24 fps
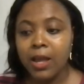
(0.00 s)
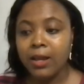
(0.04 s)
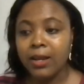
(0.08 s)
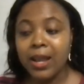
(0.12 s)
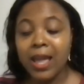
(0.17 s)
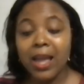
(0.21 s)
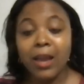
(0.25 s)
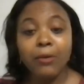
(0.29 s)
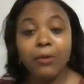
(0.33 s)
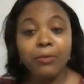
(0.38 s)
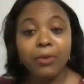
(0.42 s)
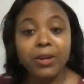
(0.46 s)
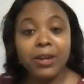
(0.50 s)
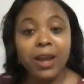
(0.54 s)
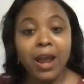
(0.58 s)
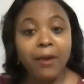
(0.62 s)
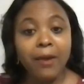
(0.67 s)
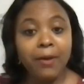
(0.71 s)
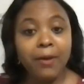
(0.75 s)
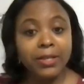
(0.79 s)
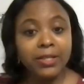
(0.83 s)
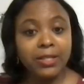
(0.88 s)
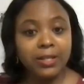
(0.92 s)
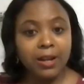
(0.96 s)
like
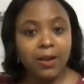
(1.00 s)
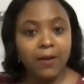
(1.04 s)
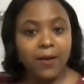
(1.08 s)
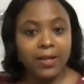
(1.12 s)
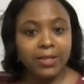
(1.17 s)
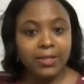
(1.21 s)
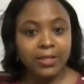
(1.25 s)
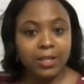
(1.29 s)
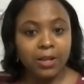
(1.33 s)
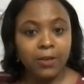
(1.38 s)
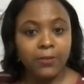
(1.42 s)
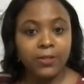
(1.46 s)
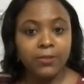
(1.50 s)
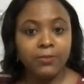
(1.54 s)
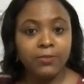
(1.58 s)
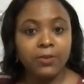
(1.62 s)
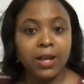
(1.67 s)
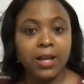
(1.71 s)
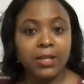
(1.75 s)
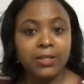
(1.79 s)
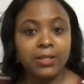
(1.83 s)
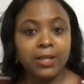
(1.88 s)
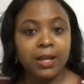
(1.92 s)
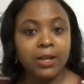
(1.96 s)
redirecting ourselves,
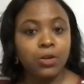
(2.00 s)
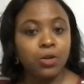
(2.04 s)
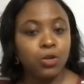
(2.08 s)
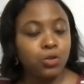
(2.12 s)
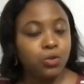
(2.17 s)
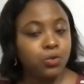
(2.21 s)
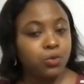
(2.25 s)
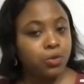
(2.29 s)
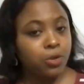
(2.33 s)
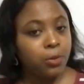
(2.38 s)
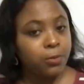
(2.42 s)
even as adults.